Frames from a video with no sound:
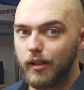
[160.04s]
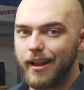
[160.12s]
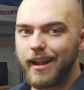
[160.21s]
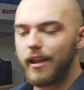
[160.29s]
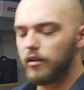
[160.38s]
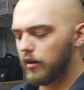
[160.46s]

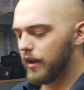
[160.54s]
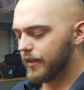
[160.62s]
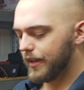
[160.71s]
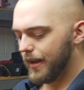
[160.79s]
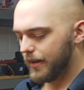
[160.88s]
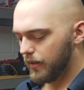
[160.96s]
like internet
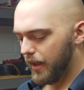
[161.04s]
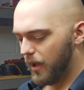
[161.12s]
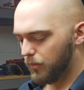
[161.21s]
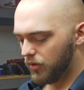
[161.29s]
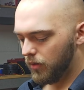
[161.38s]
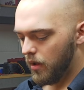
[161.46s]
connected
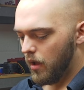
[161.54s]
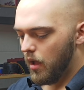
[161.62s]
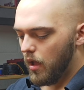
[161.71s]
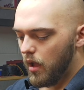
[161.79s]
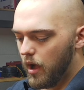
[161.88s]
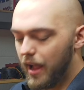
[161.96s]
amps.
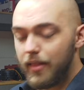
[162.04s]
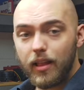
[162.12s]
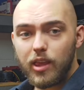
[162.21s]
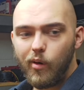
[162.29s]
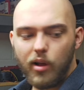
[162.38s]
And then you